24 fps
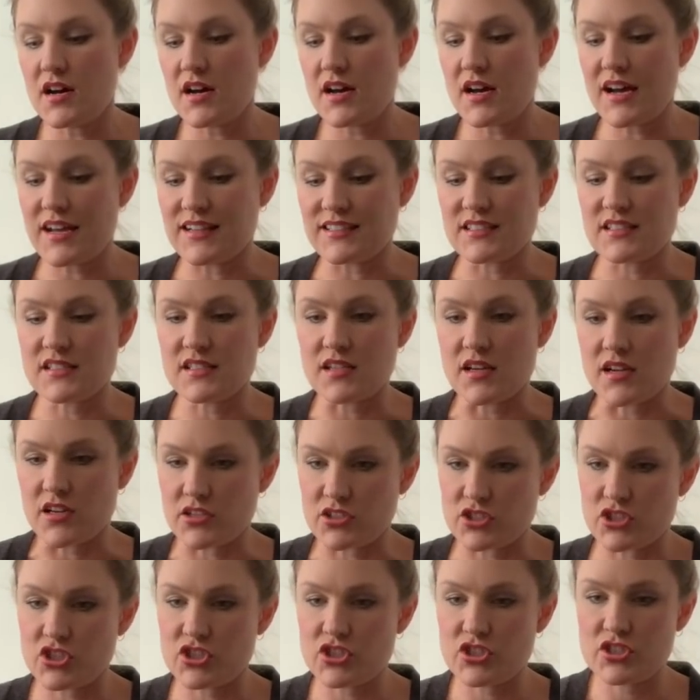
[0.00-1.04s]
as
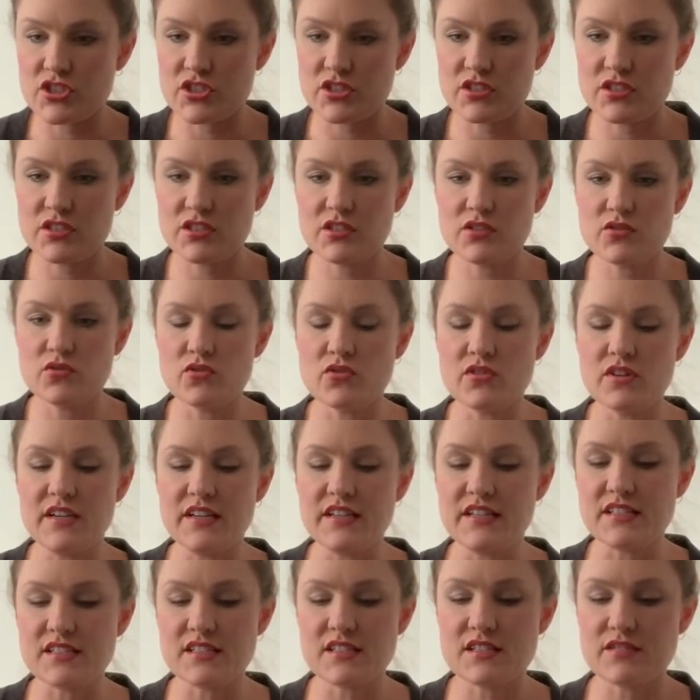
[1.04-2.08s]
such, or at
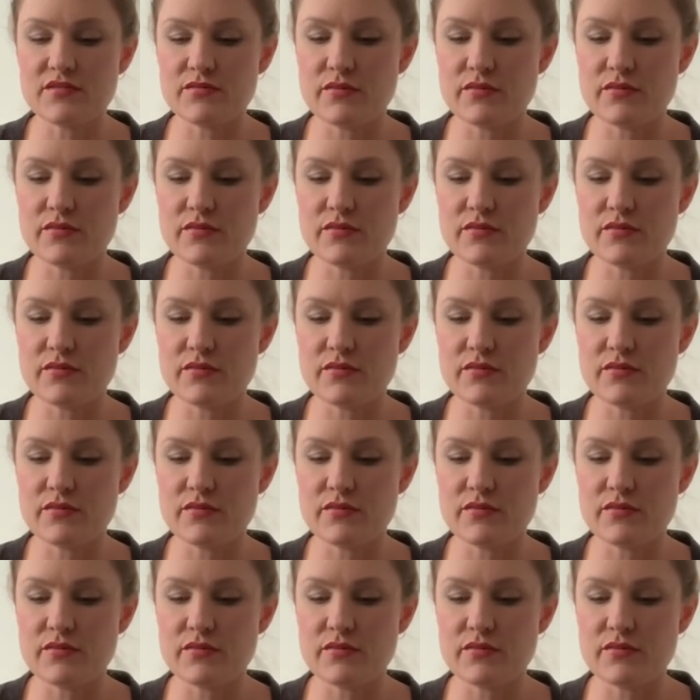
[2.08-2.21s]
least